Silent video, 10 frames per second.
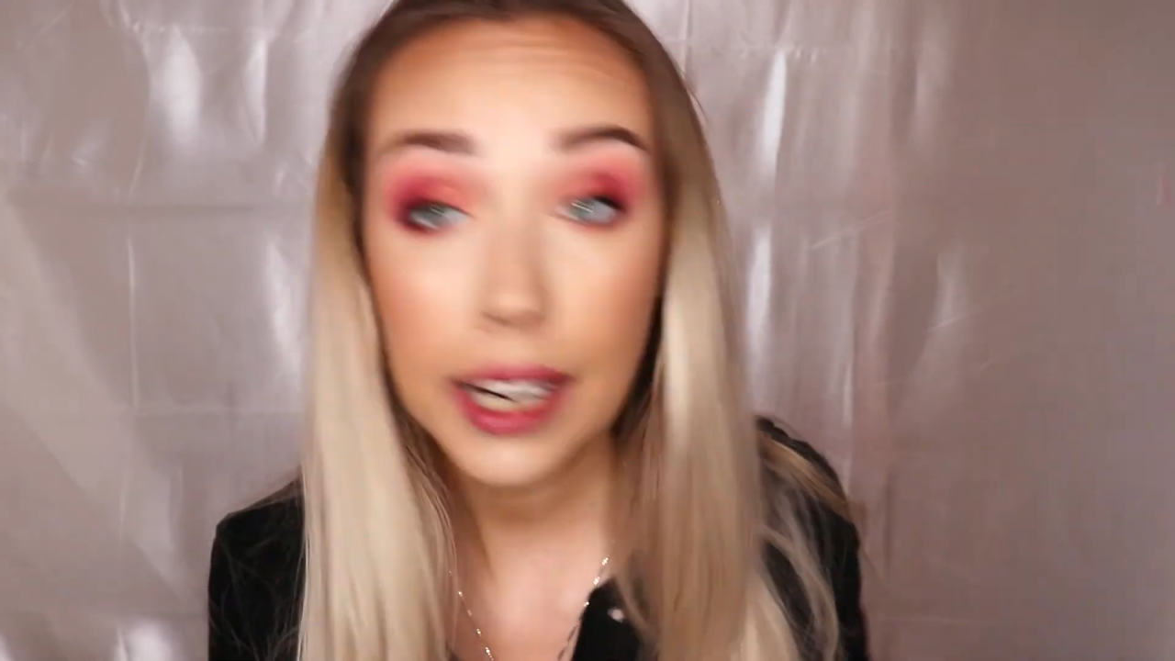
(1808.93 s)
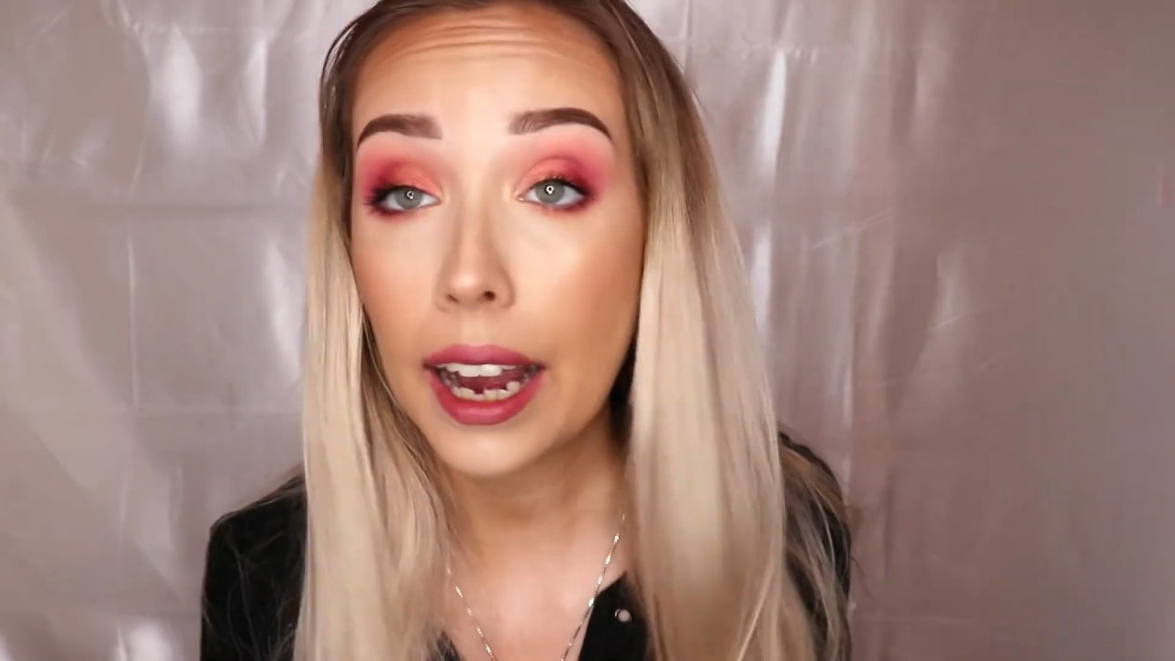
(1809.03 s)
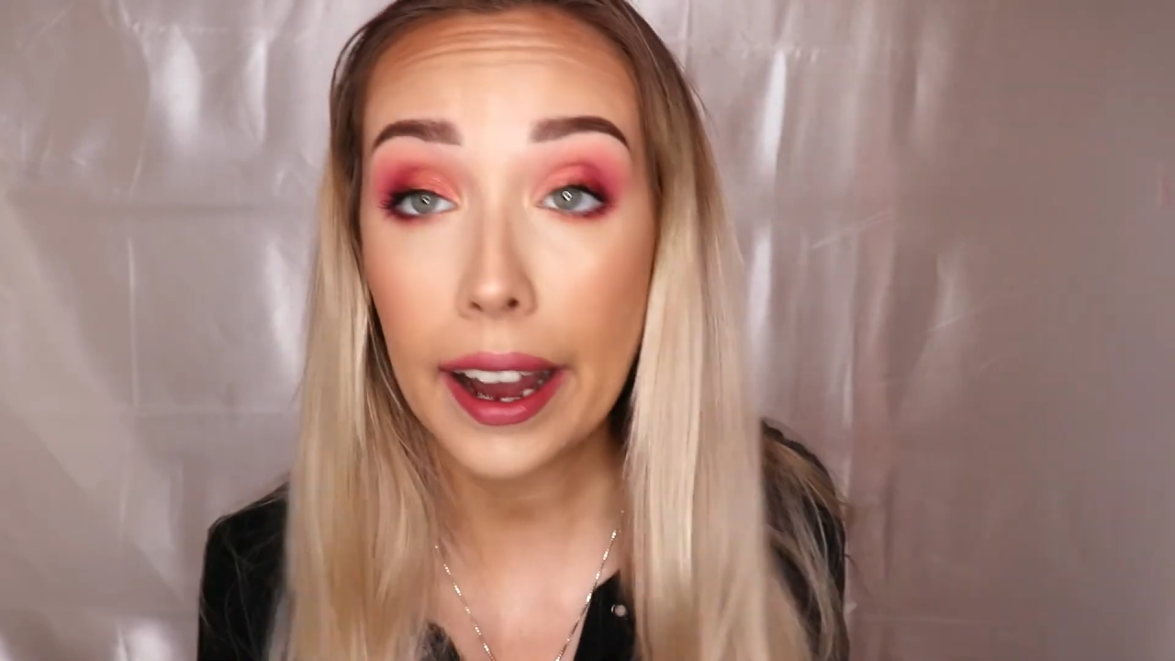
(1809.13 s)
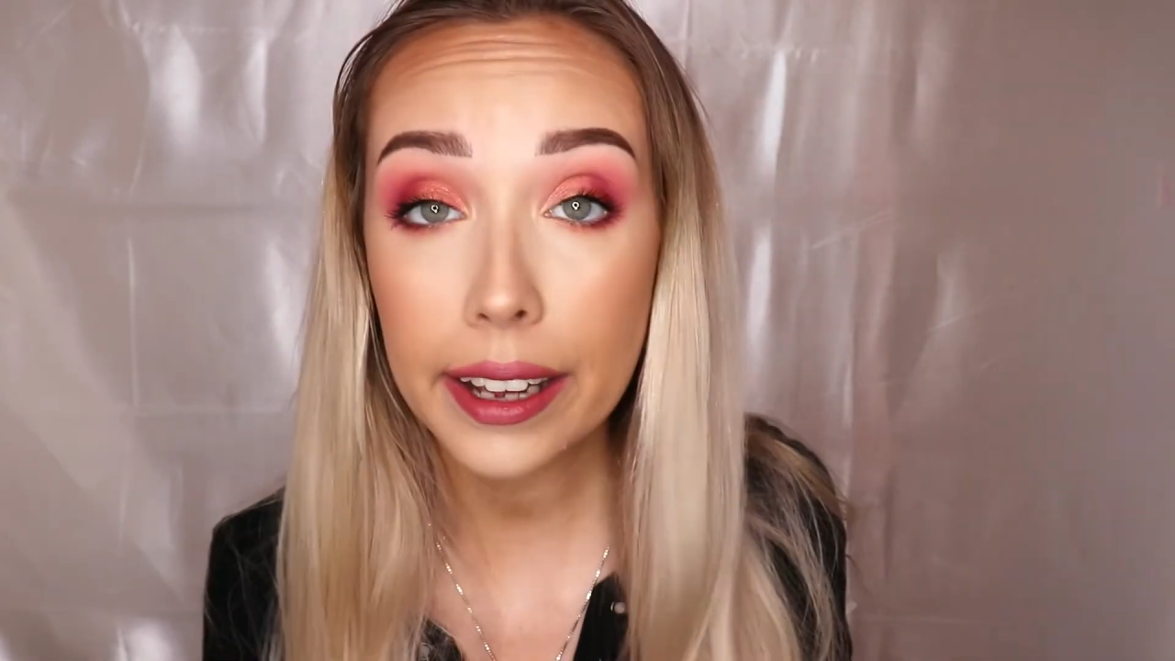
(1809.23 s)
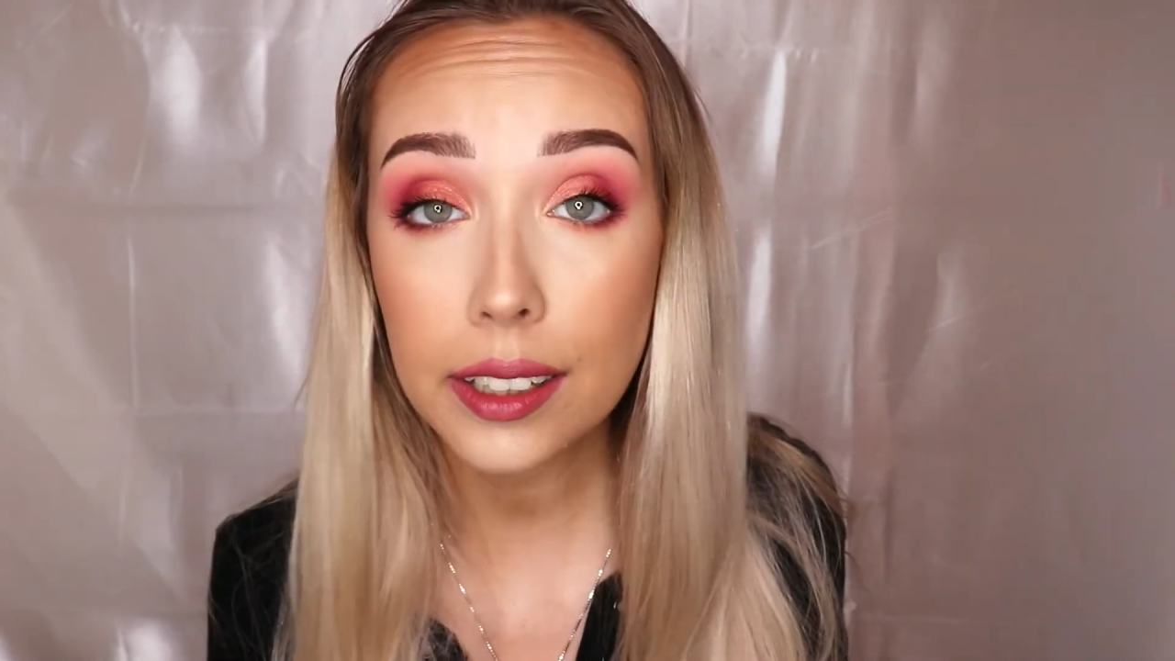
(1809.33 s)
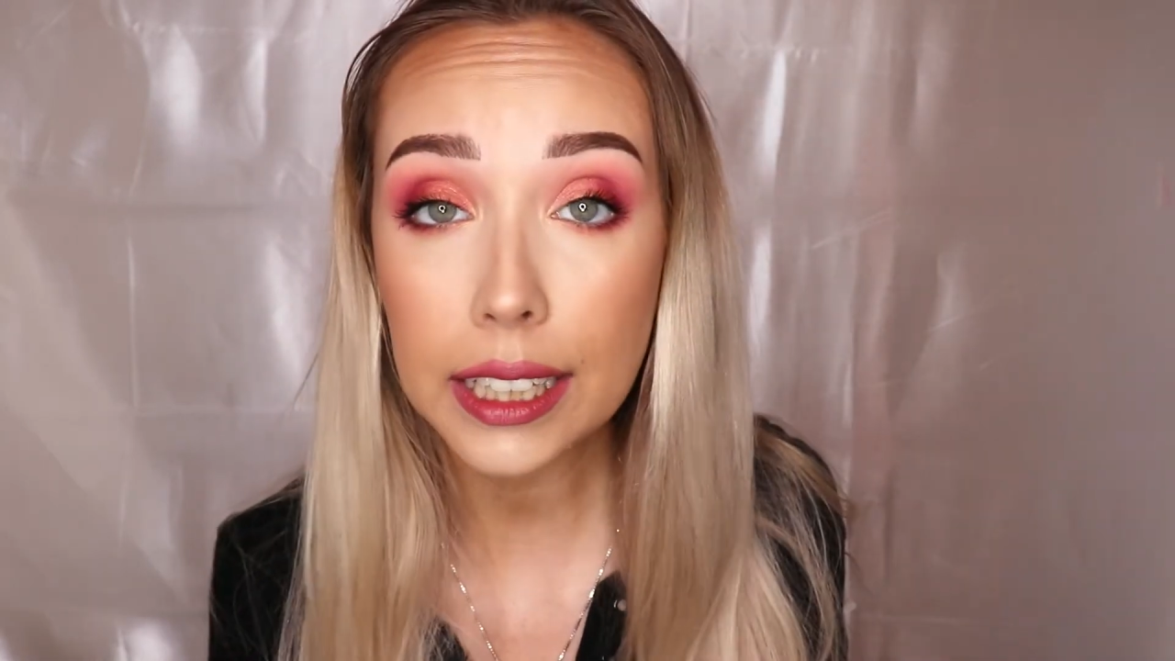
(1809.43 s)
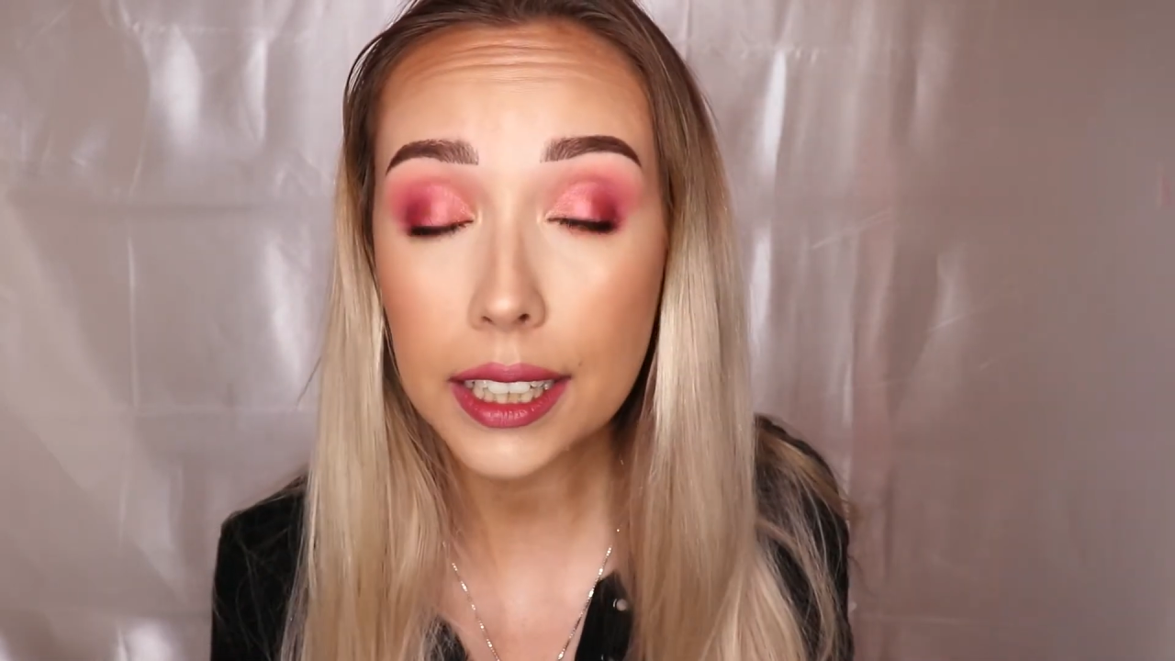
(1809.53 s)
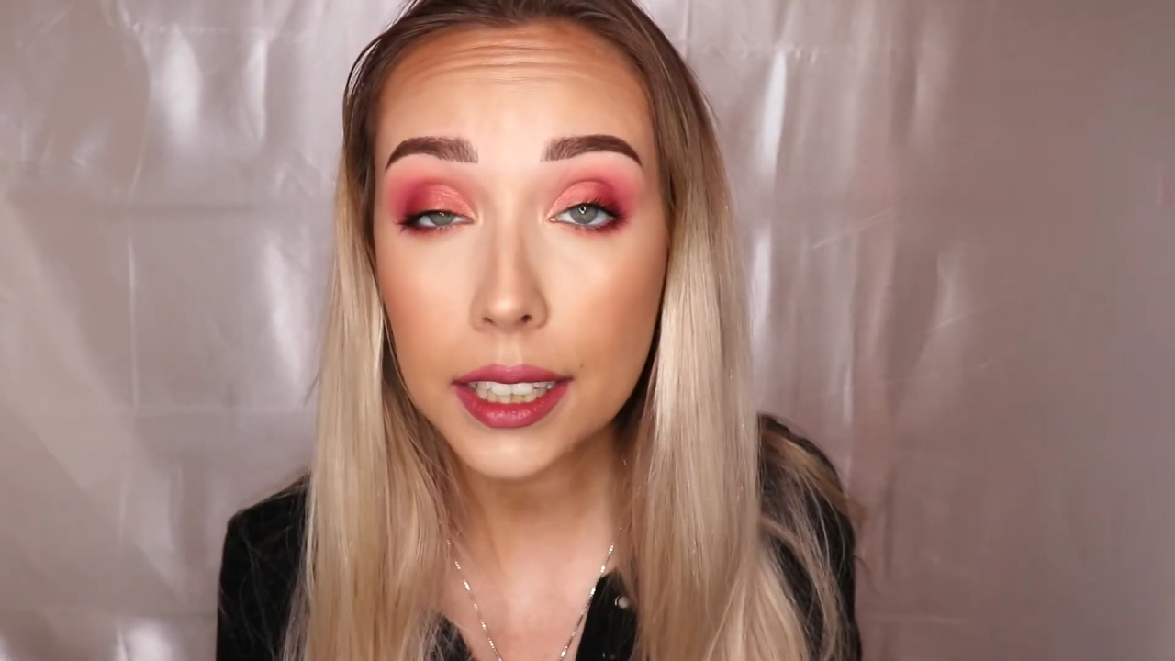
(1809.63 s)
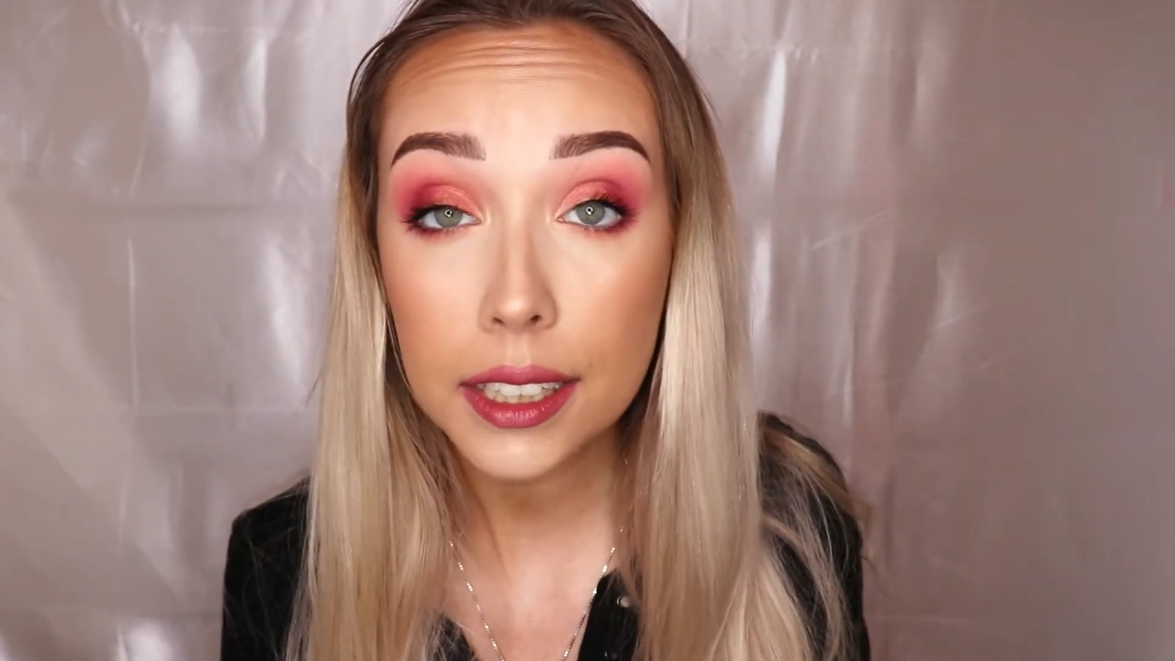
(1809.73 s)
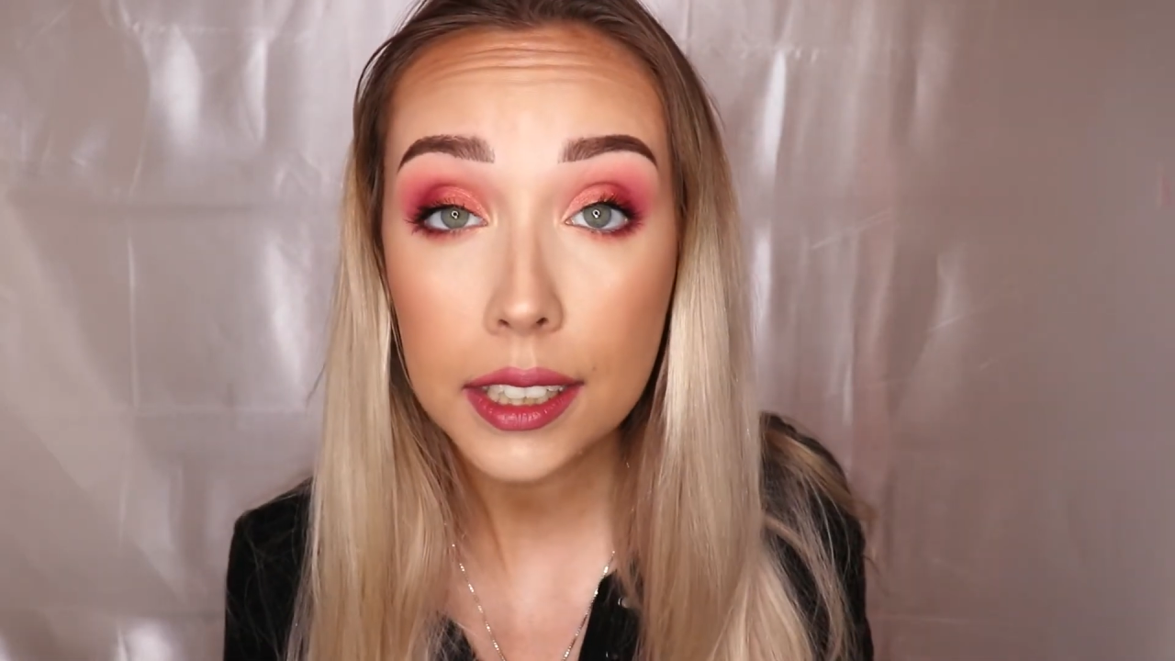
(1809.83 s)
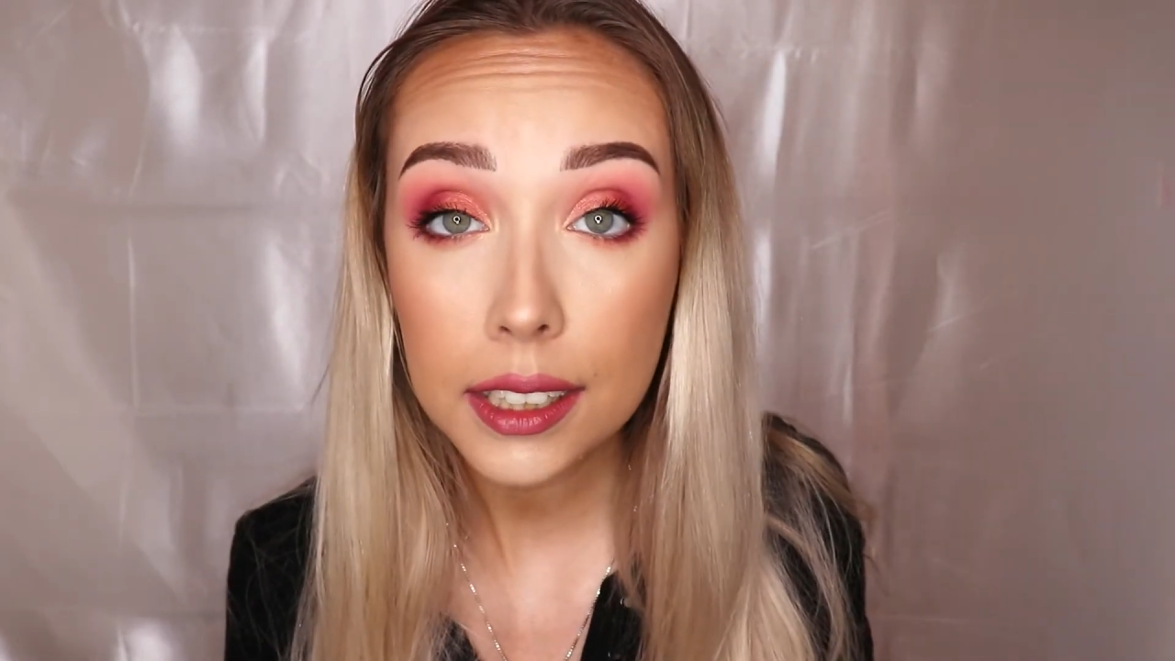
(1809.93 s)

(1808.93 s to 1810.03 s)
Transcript: Kylie?